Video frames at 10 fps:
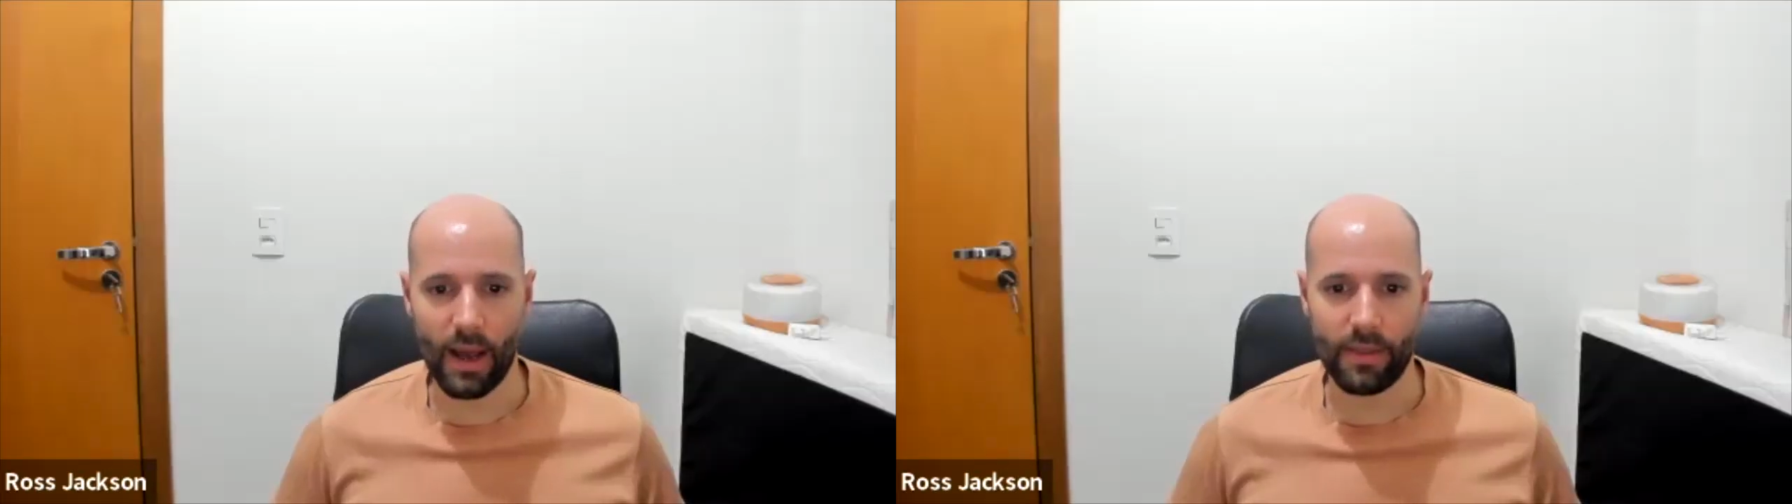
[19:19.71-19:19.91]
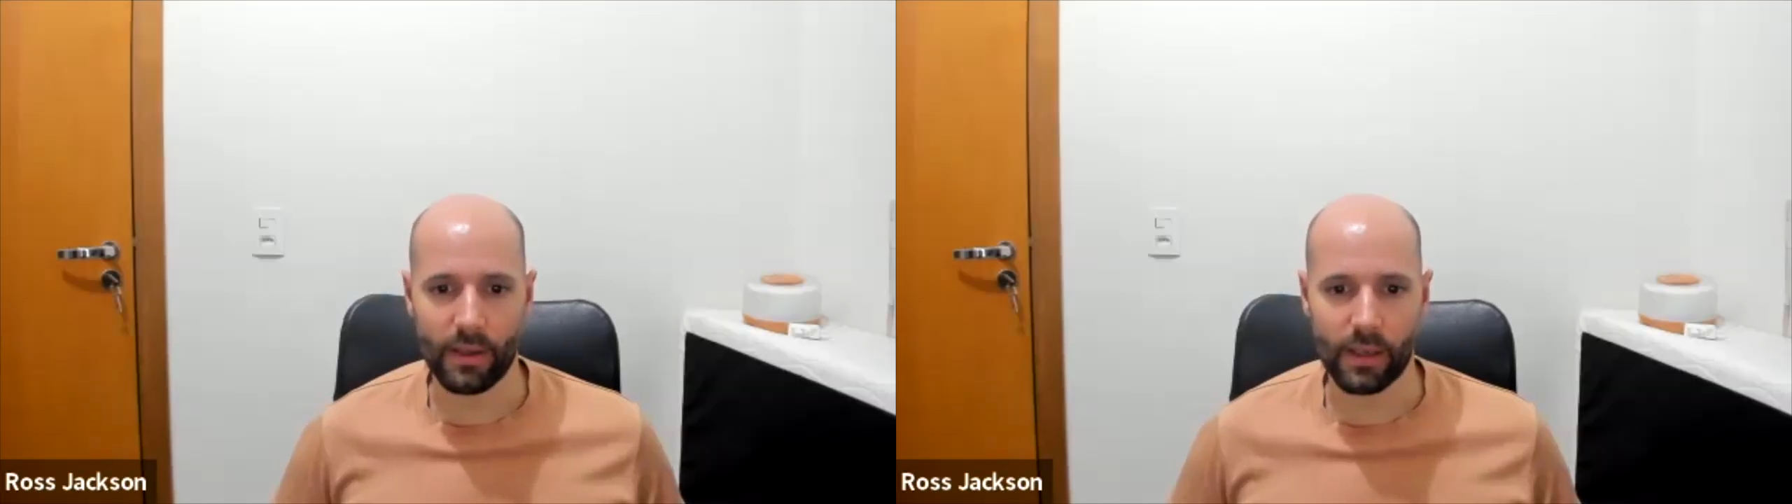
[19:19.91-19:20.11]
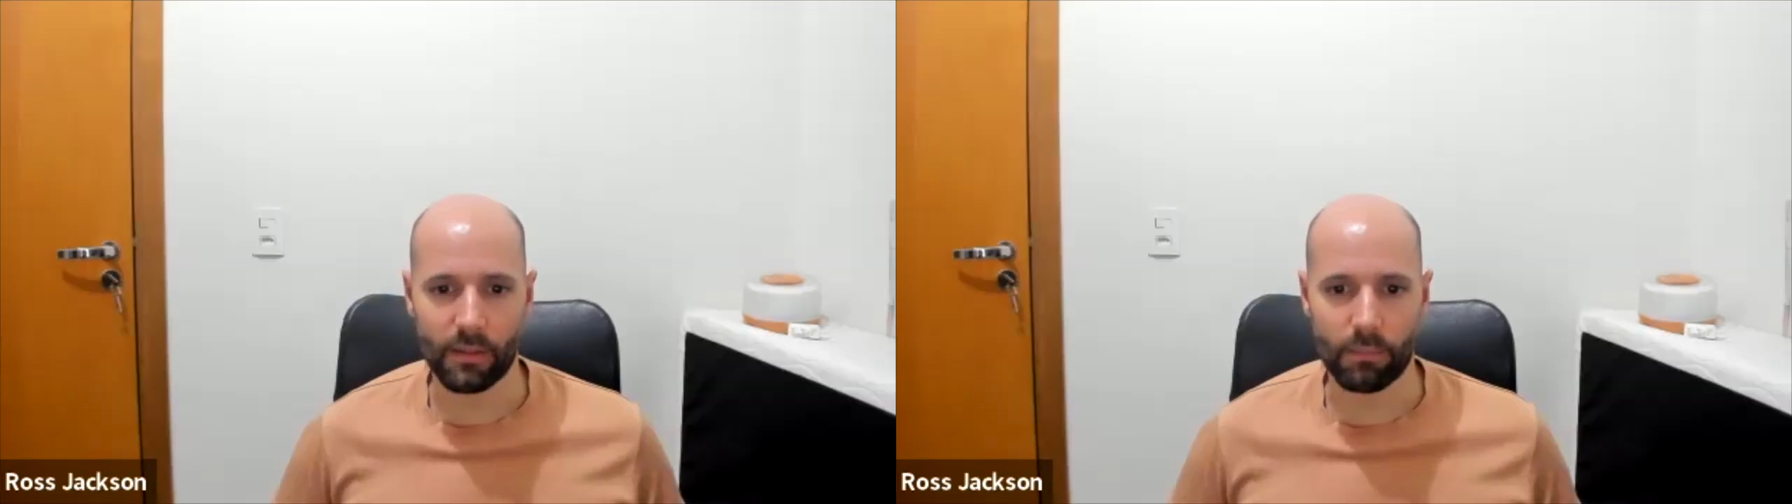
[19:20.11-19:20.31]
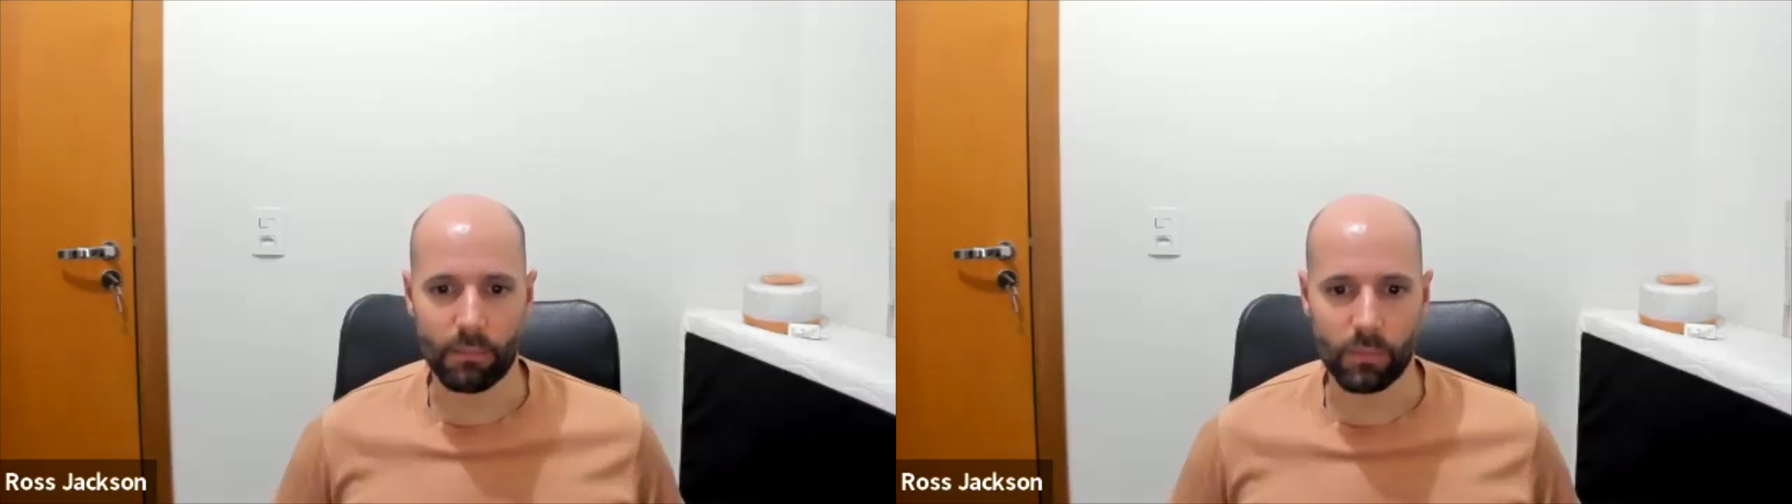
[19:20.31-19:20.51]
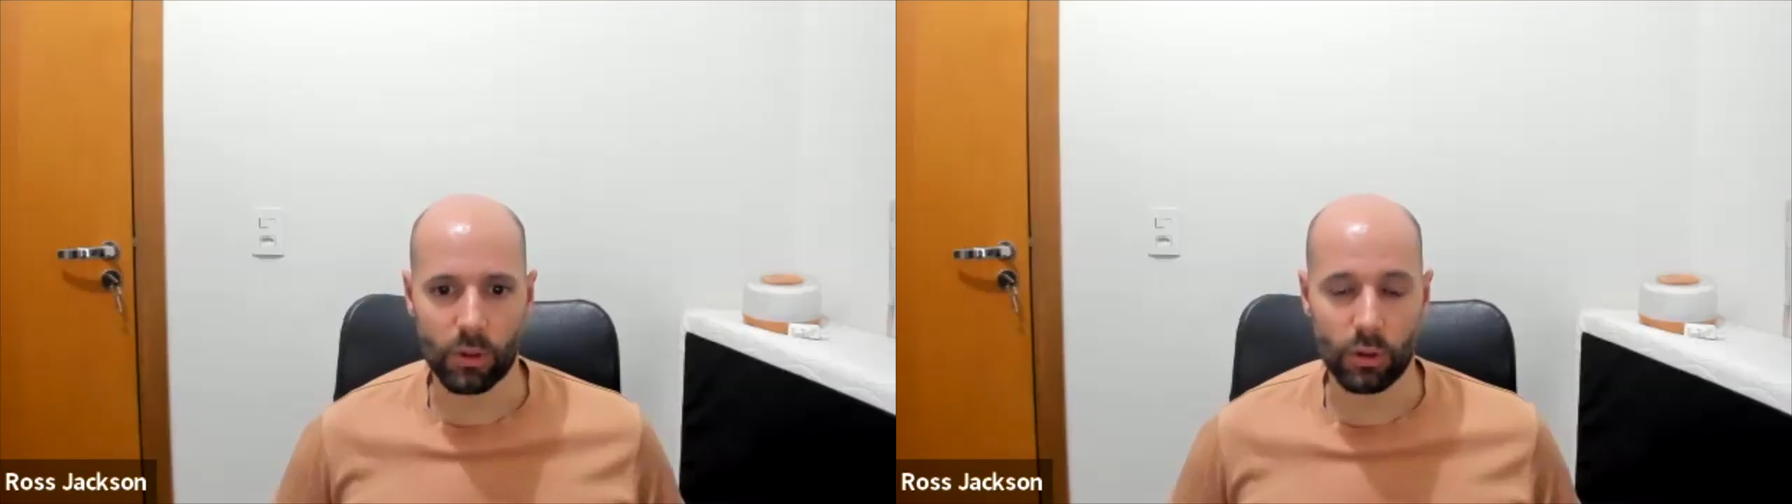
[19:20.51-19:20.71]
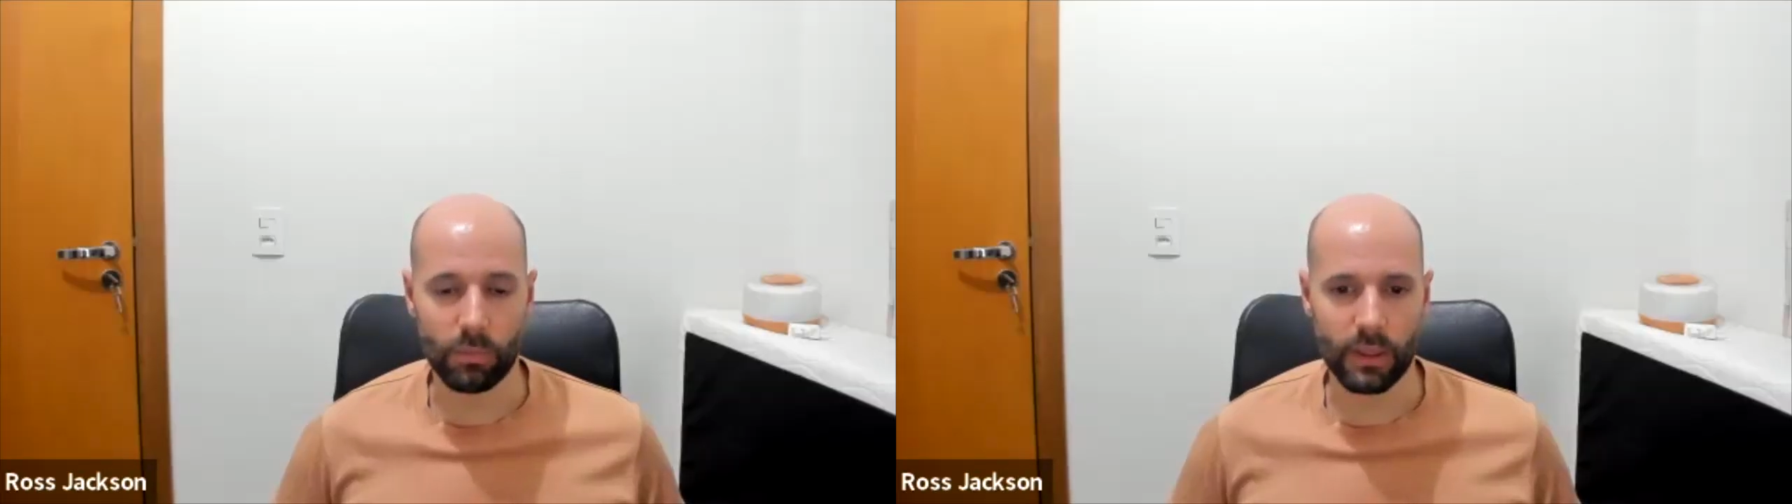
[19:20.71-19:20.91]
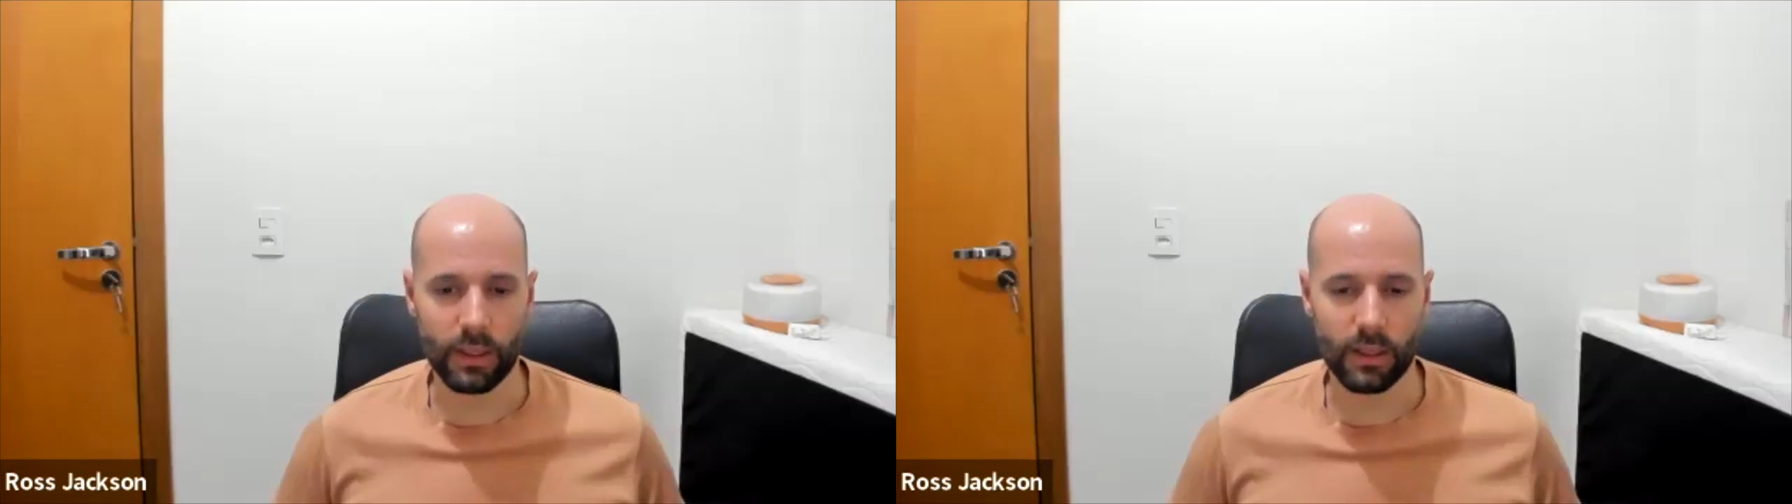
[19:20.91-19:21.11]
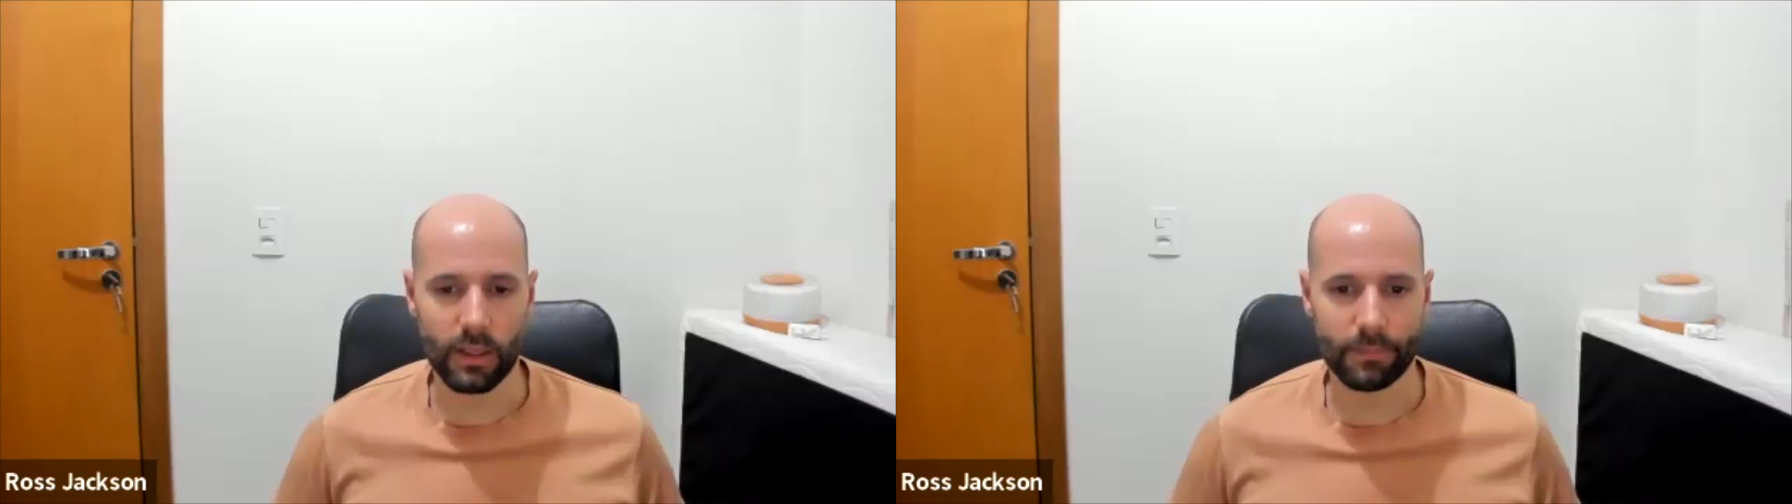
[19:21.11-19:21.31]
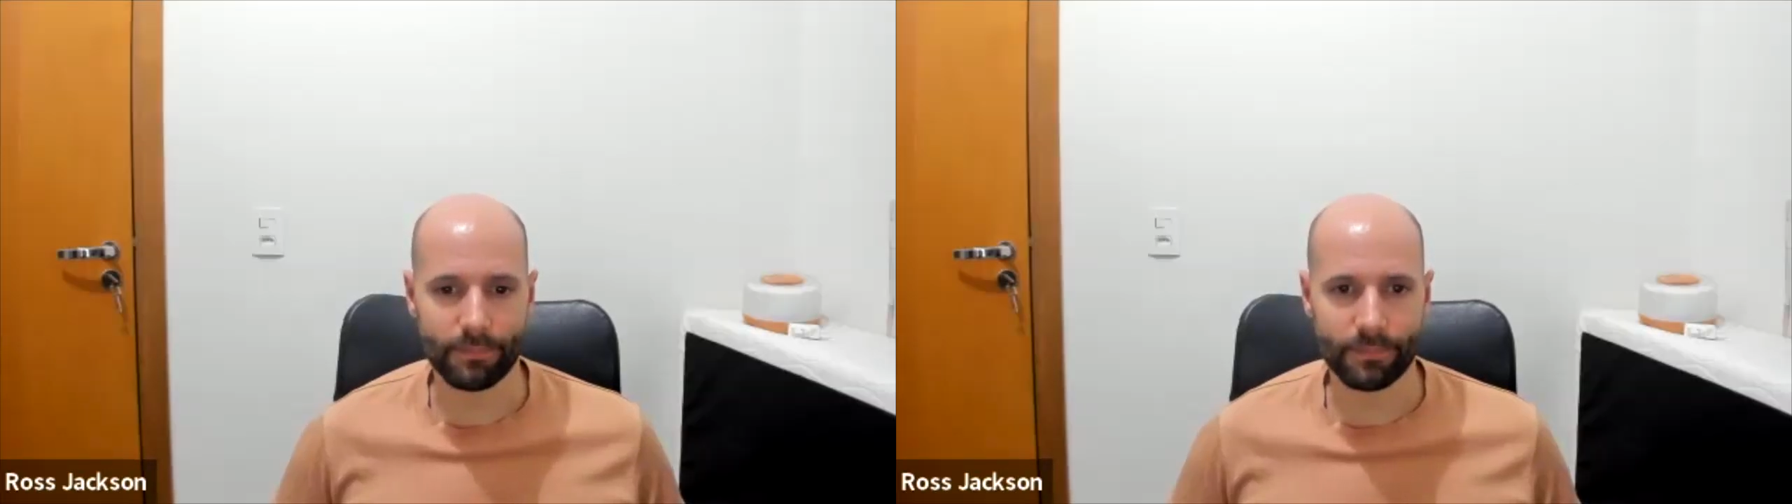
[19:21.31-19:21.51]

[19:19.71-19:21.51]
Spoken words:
I think it could be an